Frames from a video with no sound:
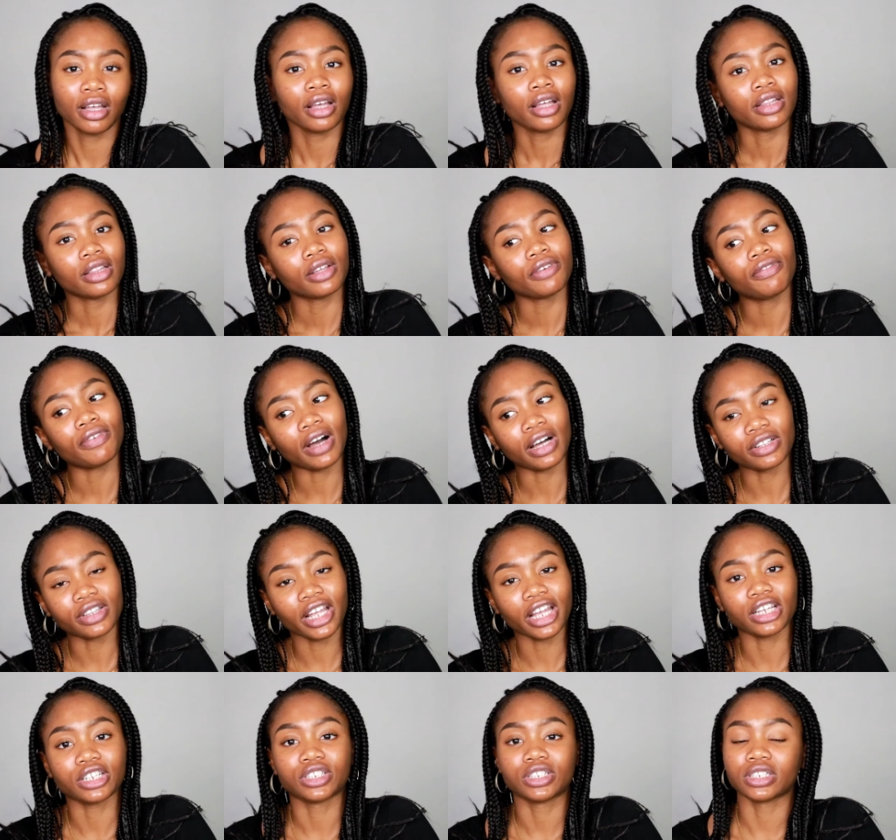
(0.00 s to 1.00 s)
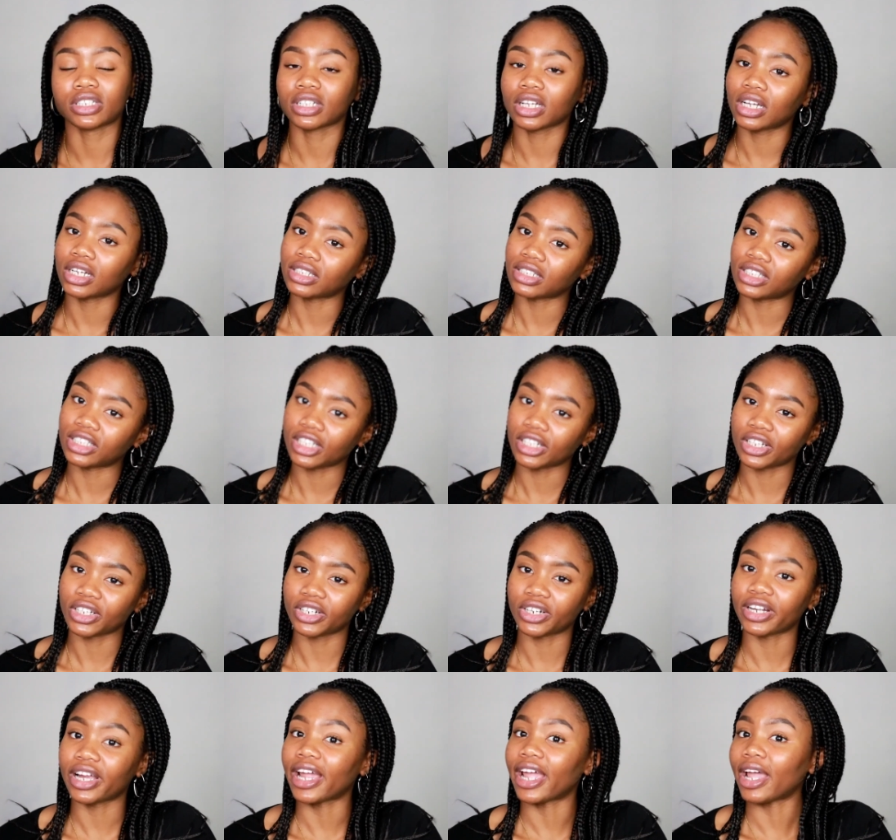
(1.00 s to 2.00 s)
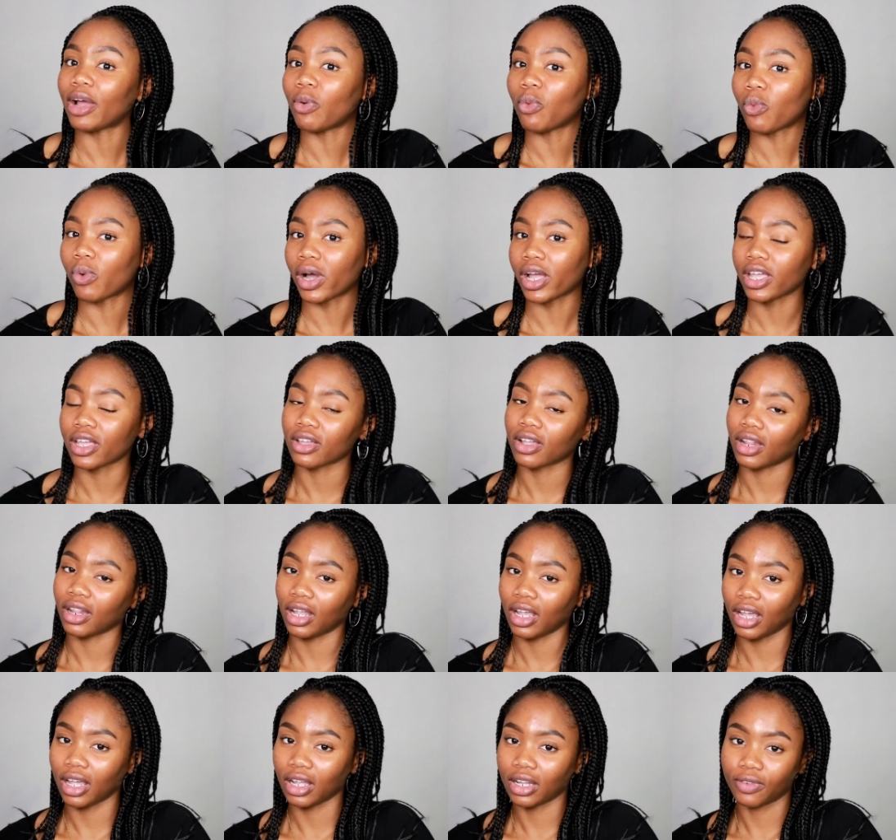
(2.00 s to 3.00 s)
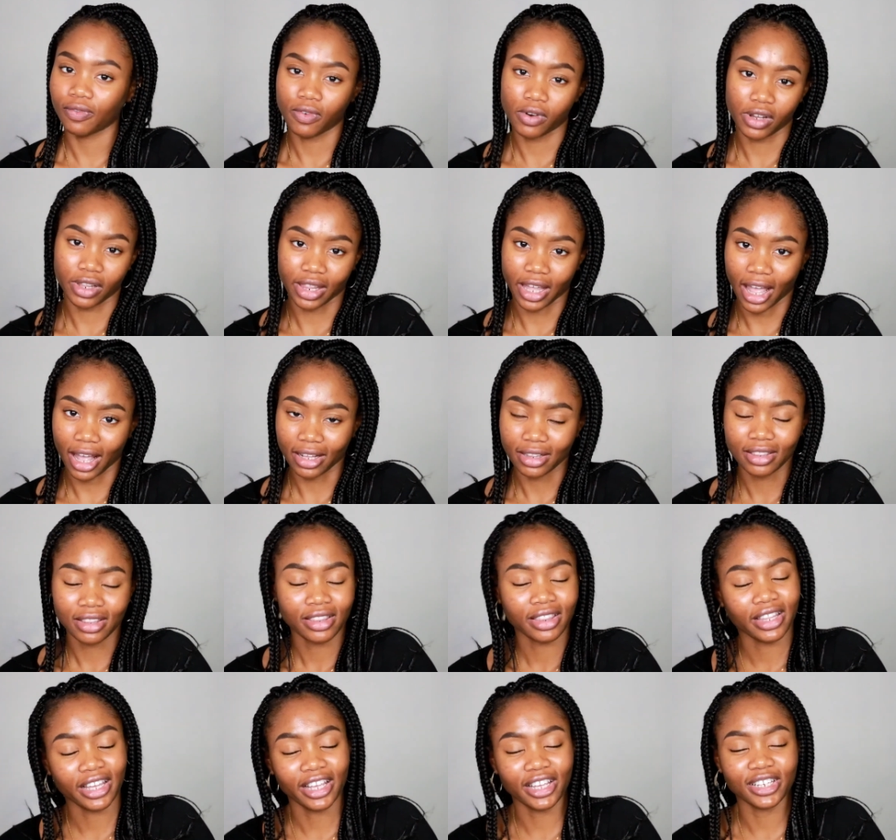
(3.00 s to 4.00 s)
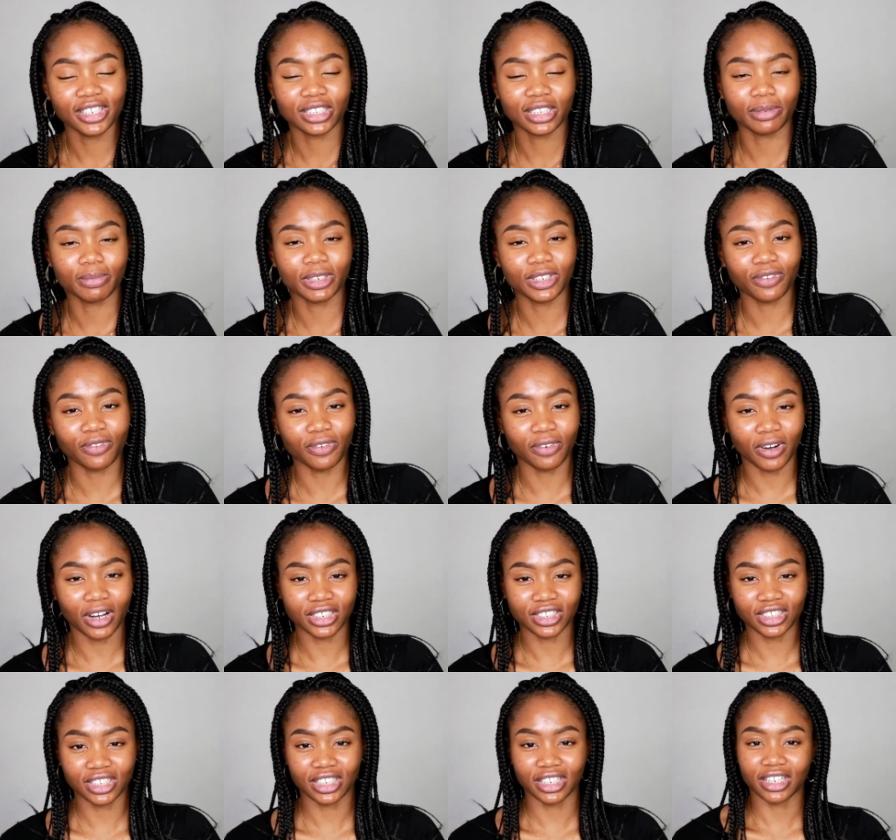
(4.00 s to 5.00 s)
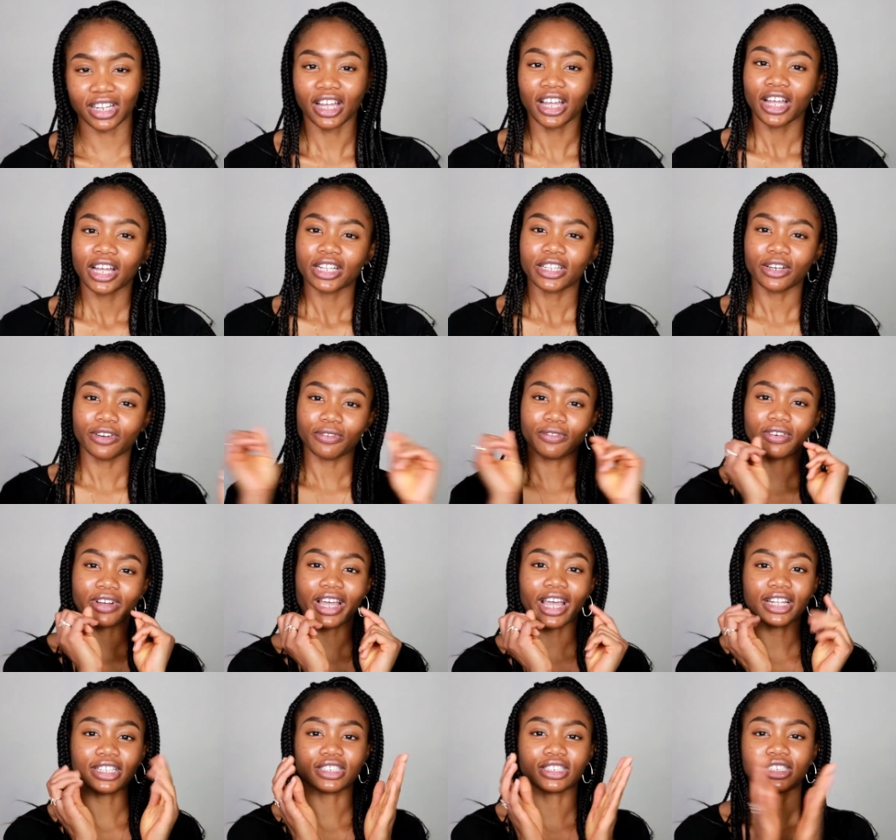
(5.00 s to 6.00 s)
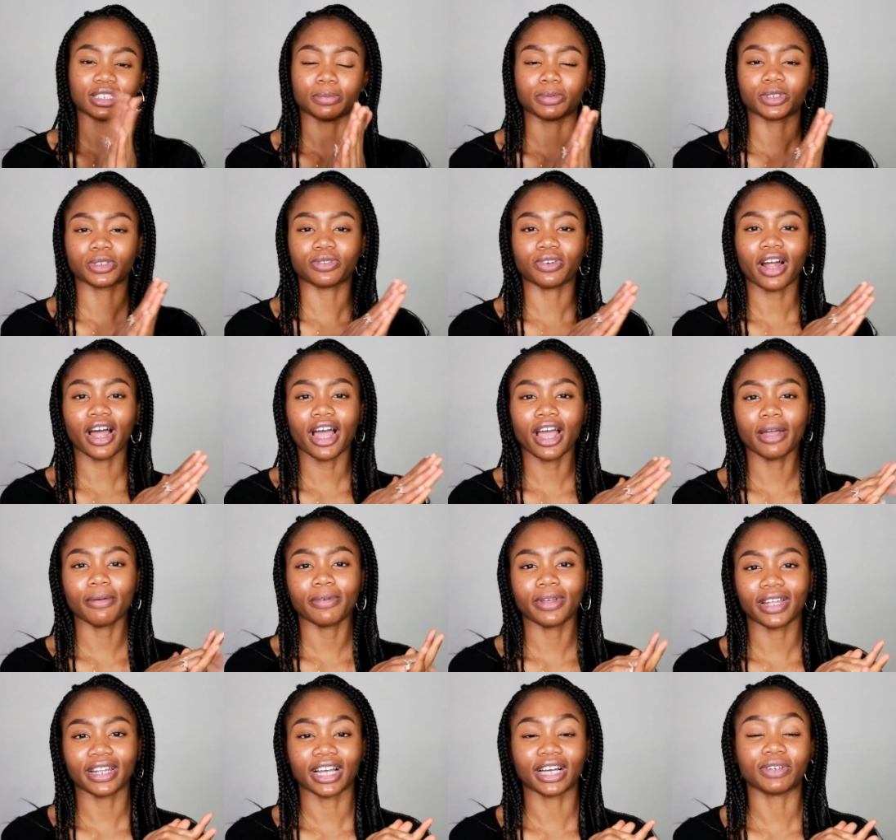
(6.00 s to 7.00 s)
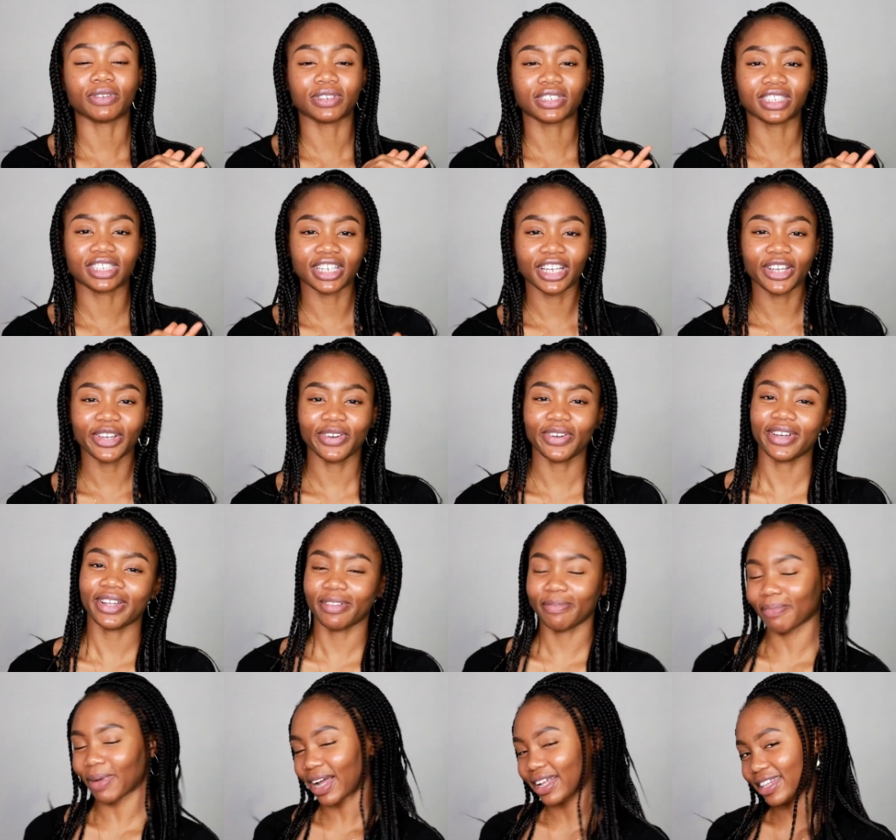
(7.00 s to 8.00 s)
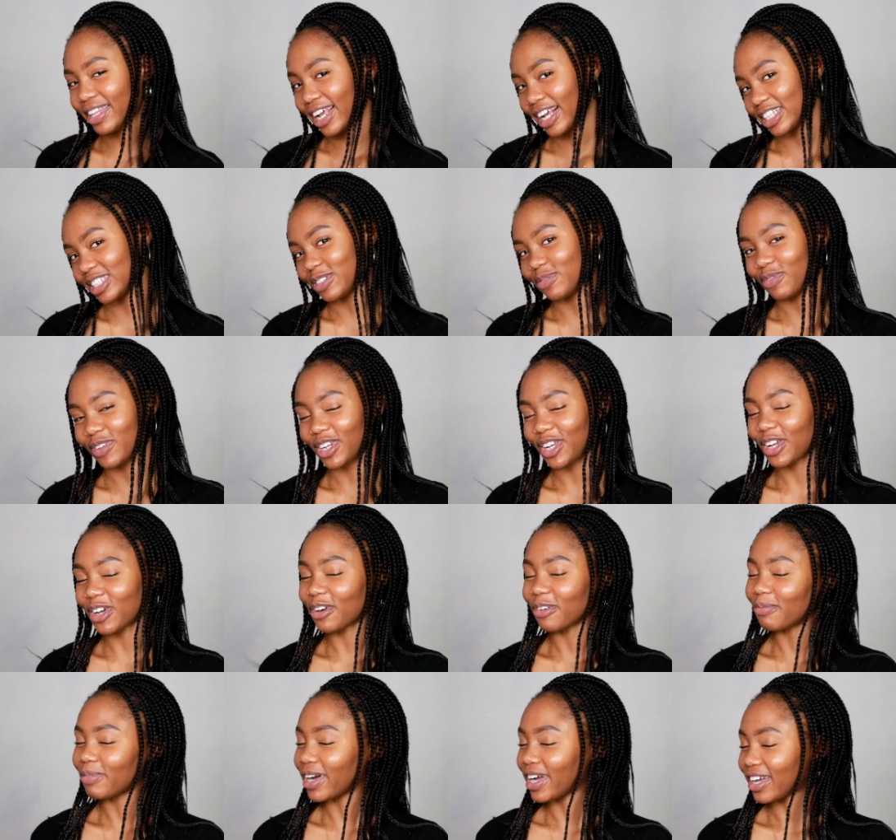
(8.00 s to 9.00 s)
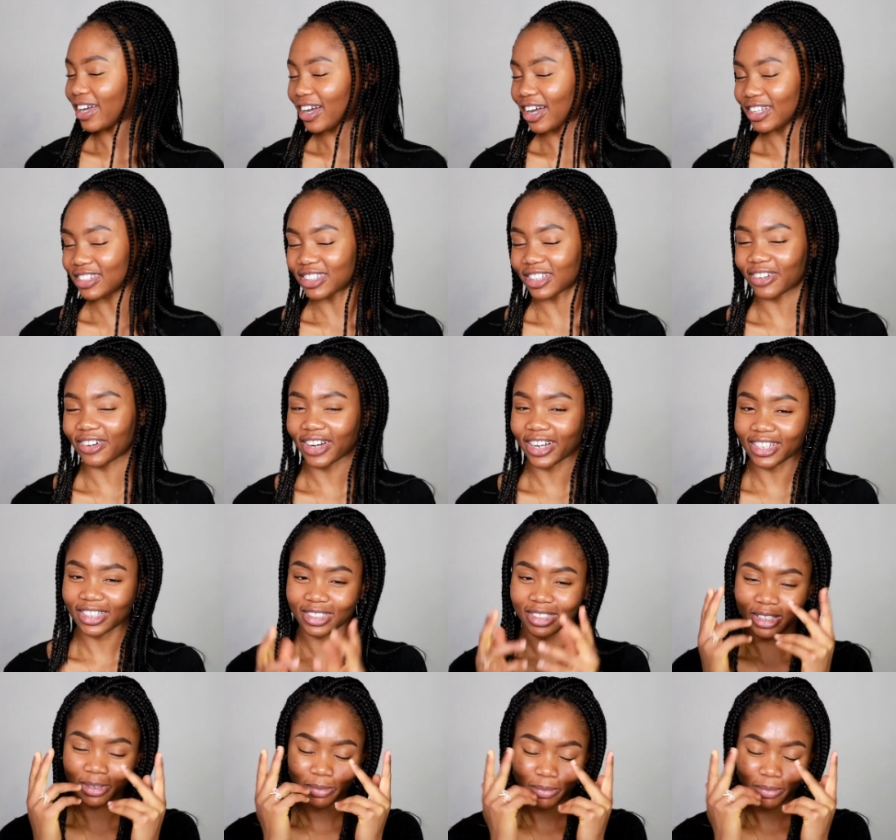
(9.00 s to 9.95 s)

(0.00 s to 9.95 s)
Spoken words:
the foundation, concealer, and what you need for that. Thank you so much for watching. Don't forget to subscribe, and I will see you in my next video by God's grace.